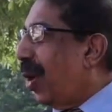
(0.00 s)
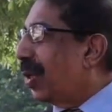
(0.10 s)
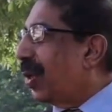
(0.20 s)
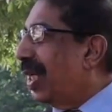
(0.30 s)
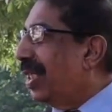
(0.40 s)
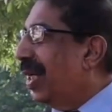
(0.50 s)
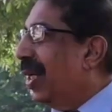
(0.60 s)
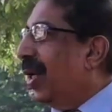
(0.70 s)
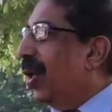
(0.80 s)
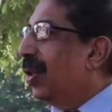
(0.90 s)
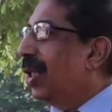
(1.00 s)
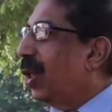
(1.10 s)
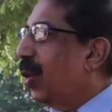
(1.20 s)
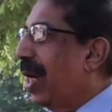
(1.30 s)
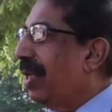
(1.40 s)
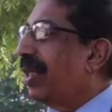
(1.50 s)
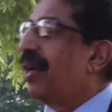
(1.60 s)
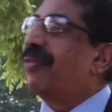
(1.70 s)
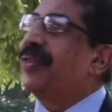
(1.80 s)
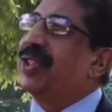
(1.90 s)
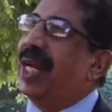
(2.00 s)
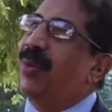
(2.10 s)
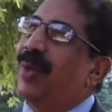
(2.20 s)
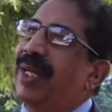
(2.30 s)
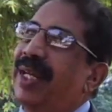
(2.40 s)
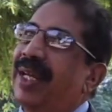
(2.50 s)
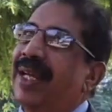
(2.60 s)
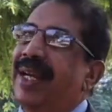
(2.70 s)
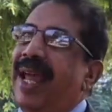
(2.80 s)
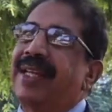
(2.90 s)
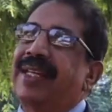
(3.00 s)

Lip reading: at Royal College in the 10th of January